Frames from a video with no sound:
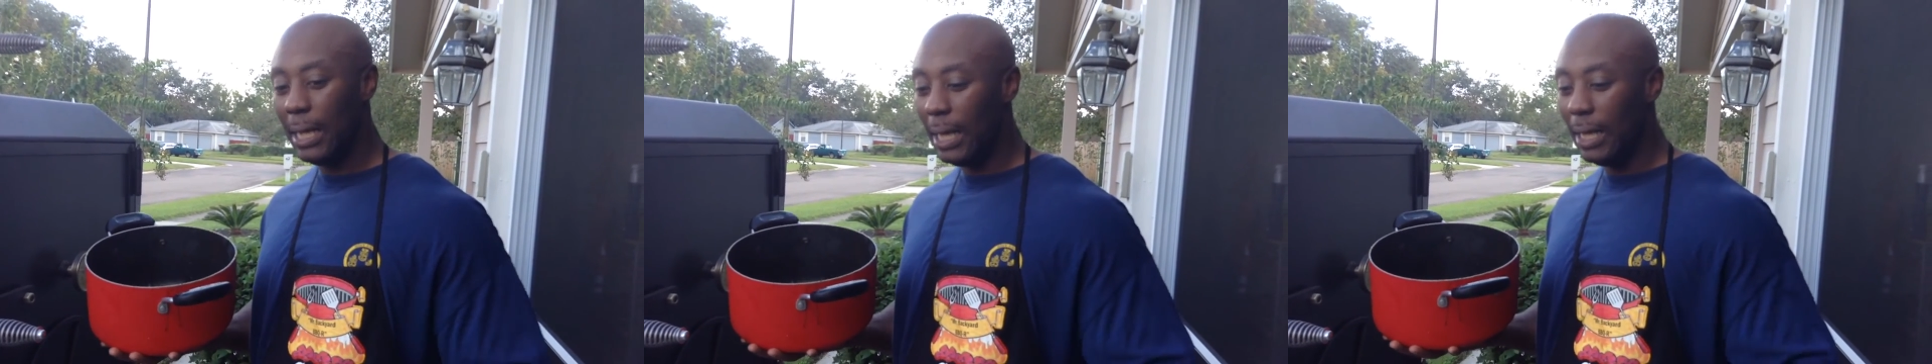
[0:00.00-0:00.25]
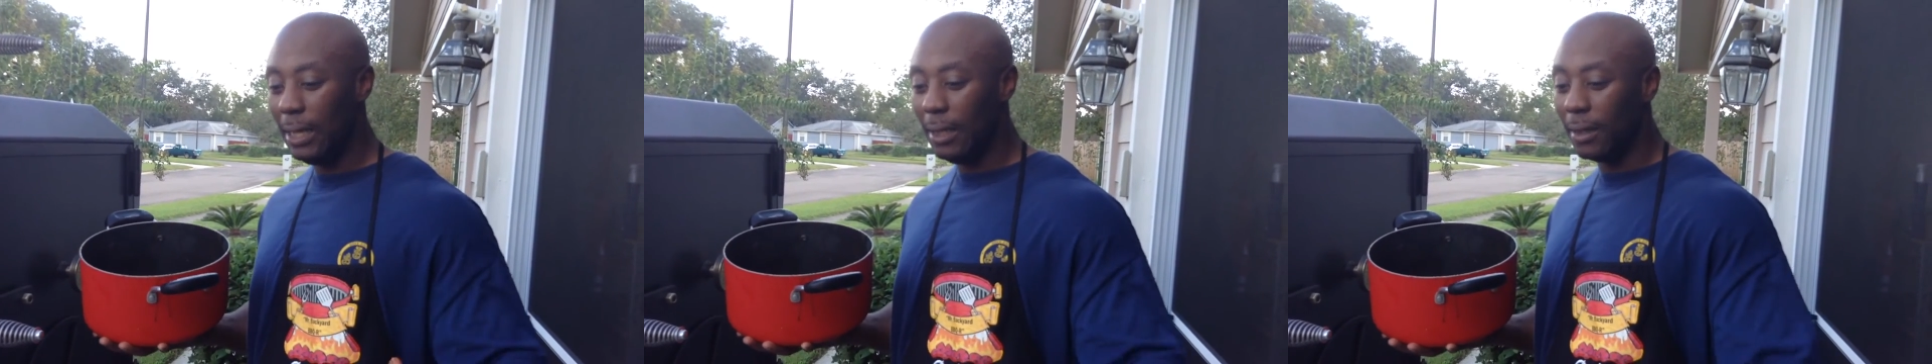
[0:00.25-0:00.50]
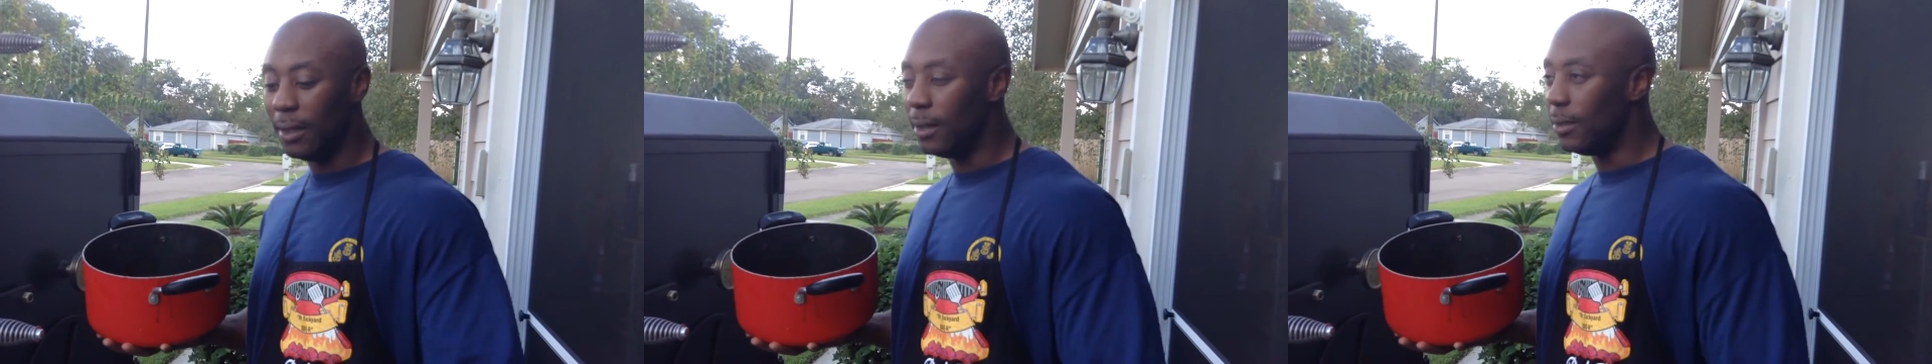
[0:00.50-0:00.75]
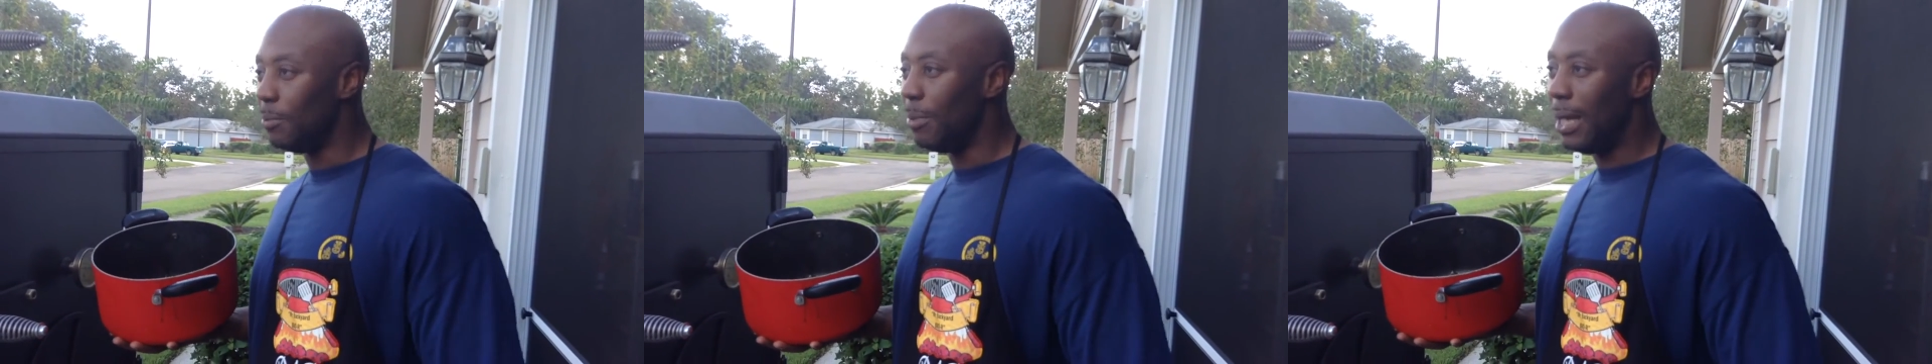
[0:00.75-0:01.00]
in the
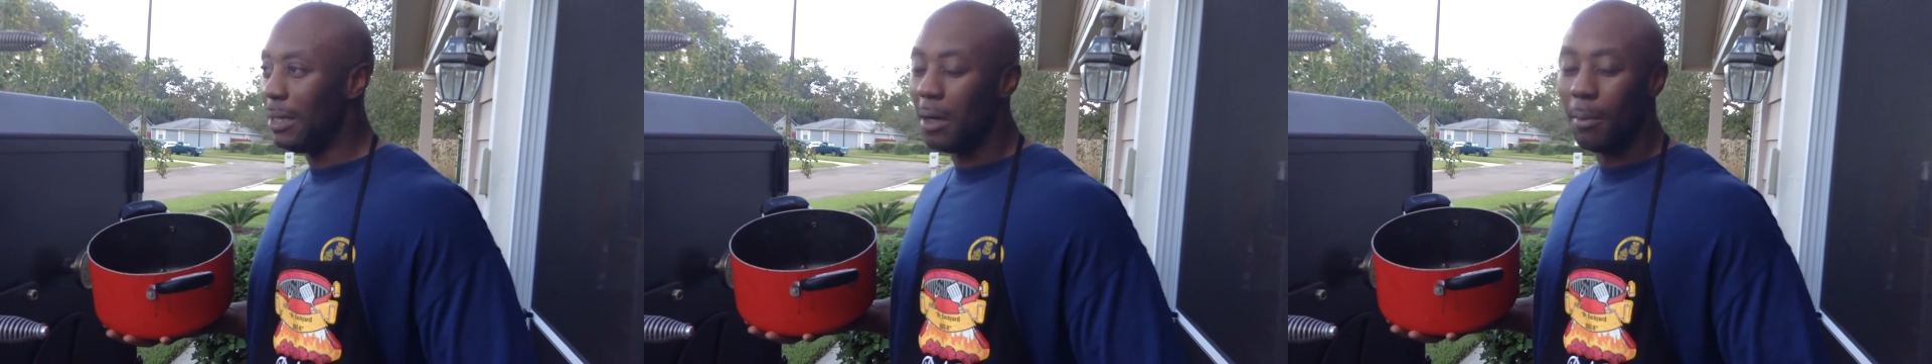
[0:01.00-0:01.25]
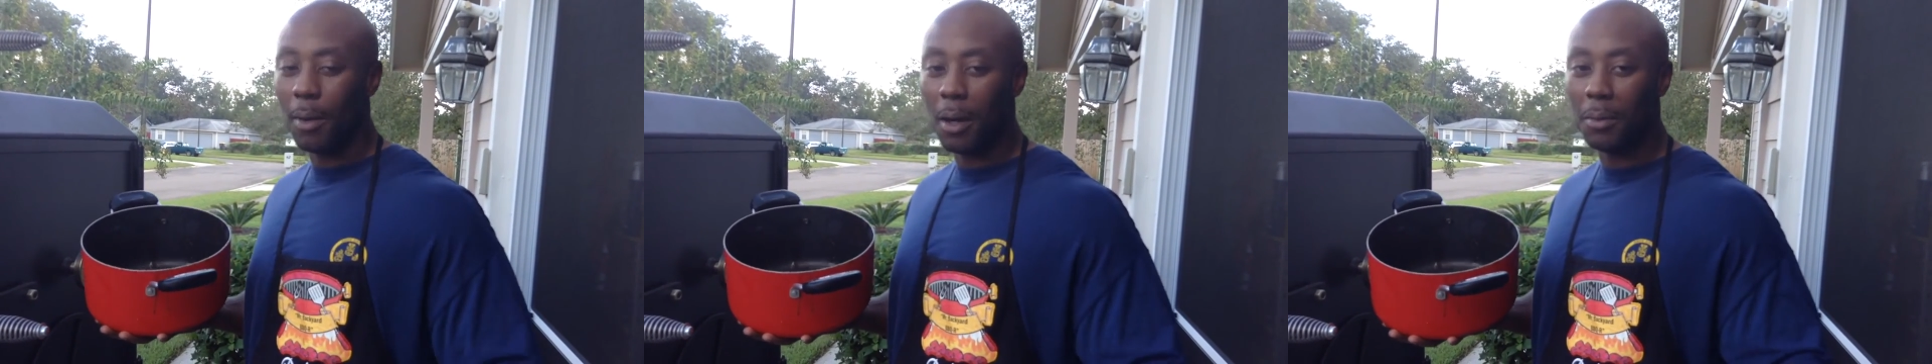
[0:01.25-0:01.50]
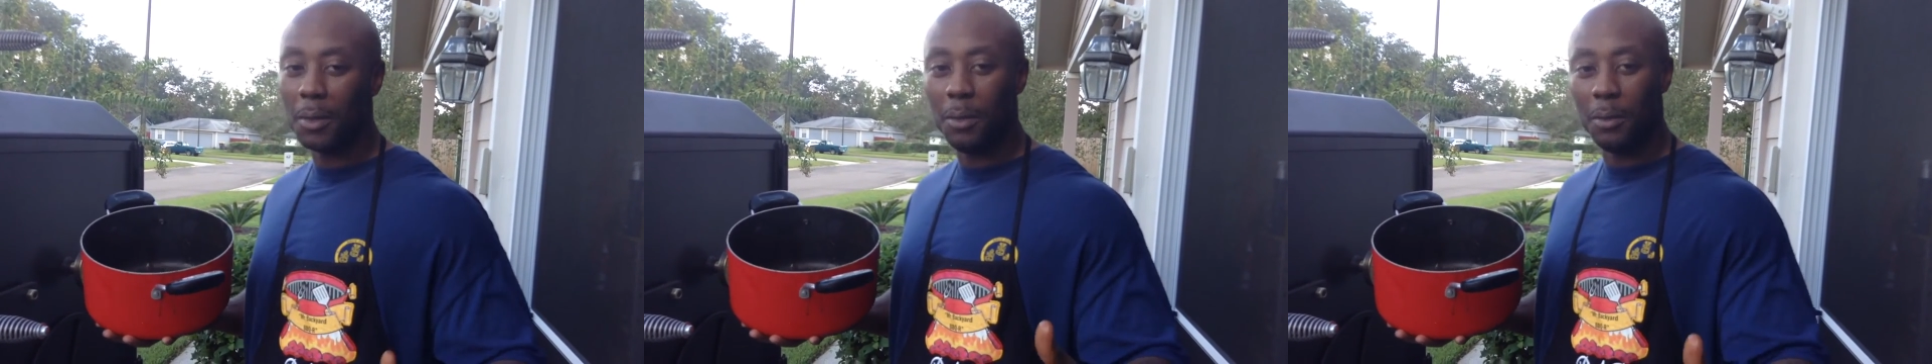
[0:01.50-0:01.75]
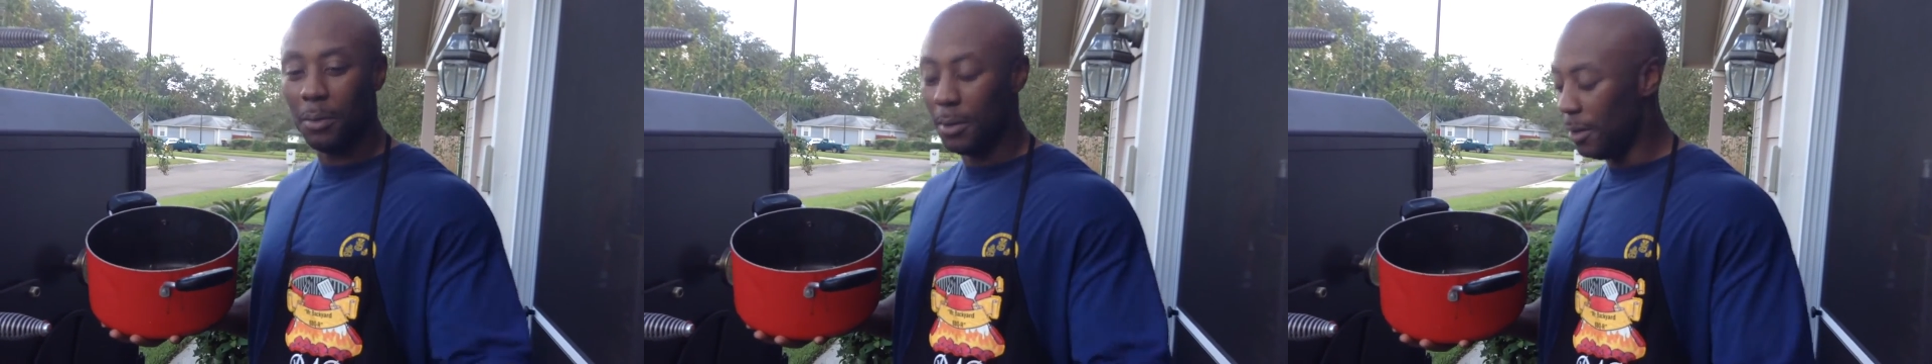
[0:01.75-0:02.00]
uh, the backyard
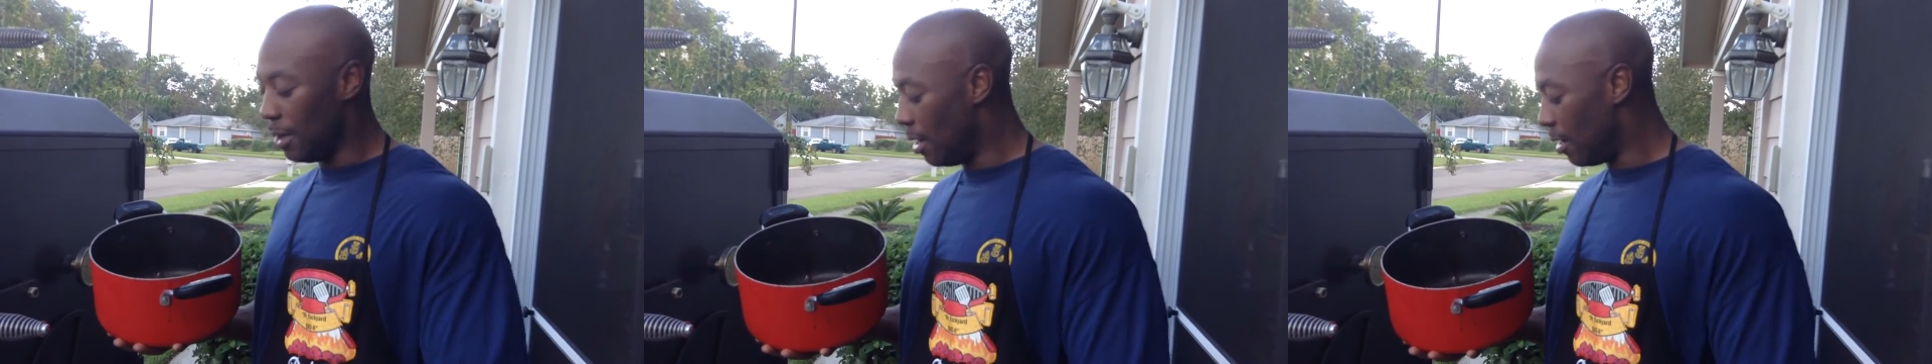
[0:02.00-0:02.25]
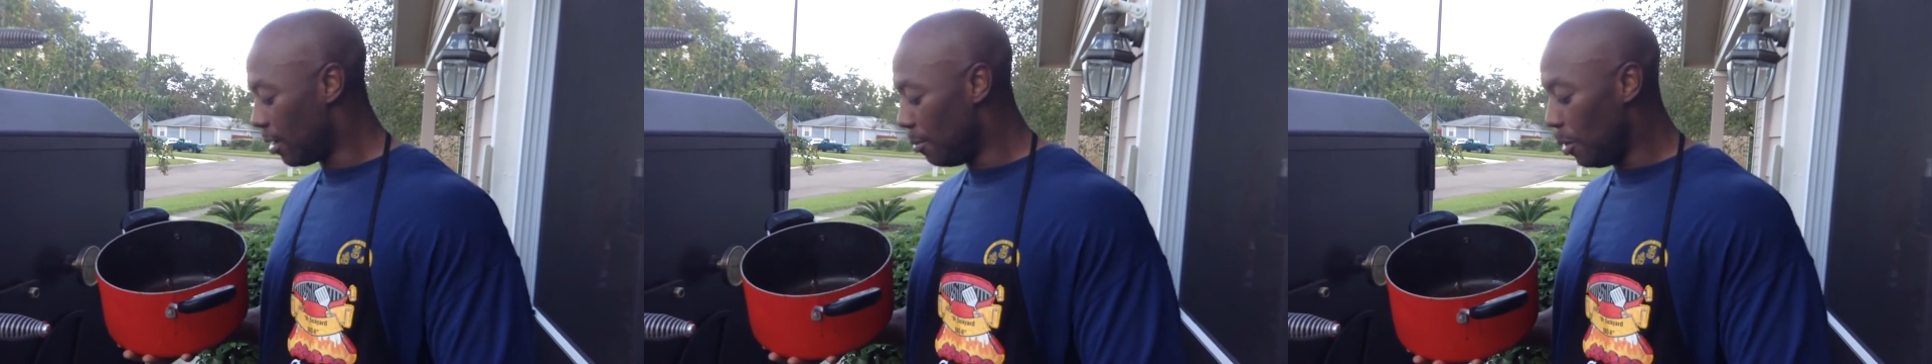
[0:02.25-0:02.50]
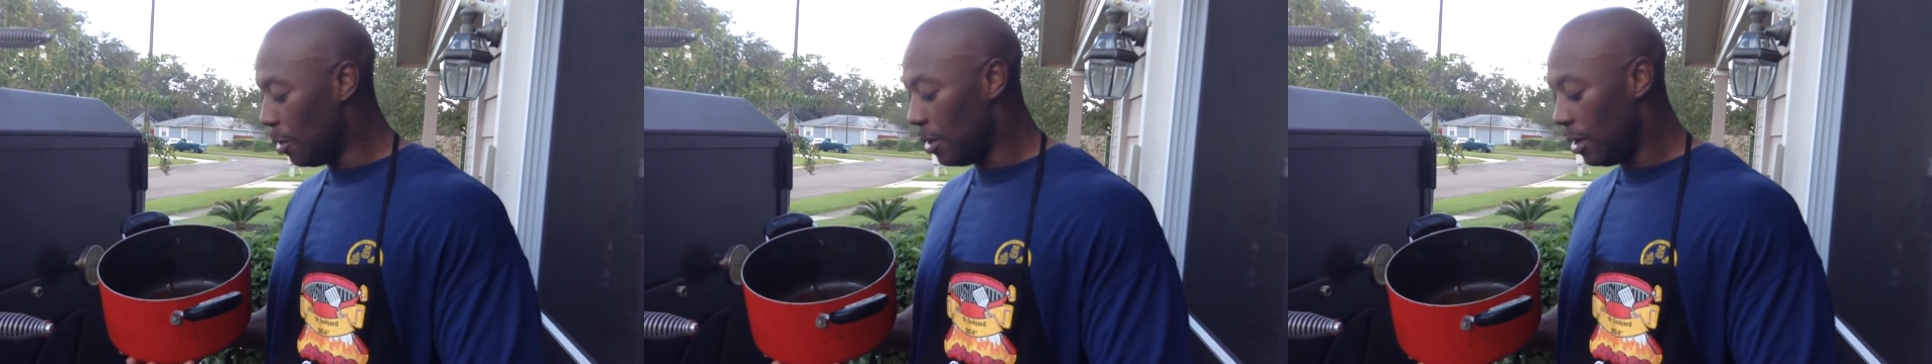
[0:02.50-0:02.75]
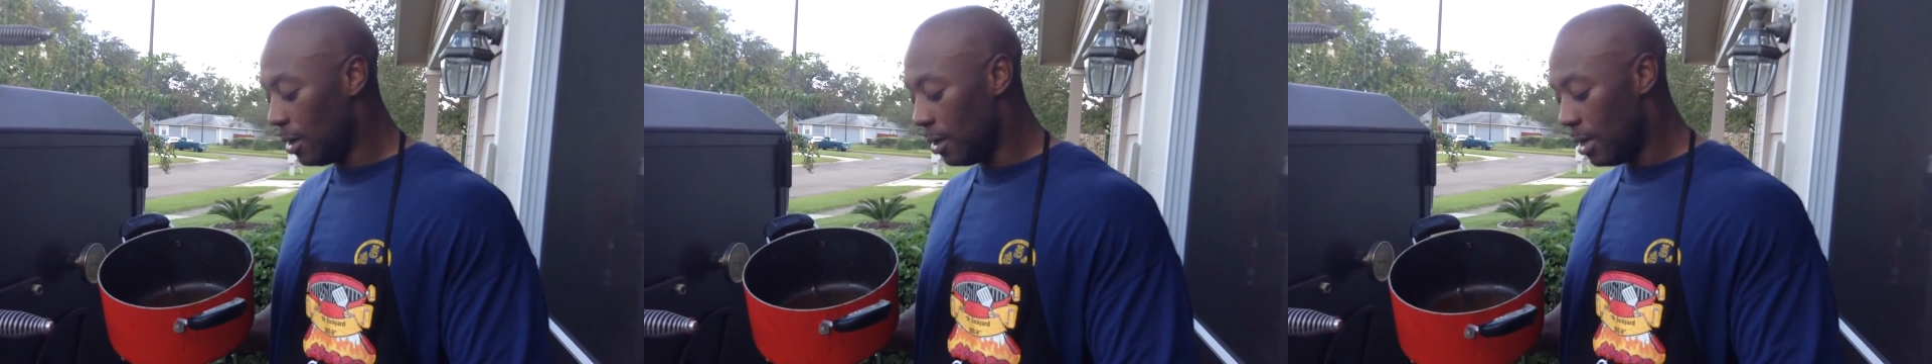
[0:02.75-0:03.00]
barbecue uh, community.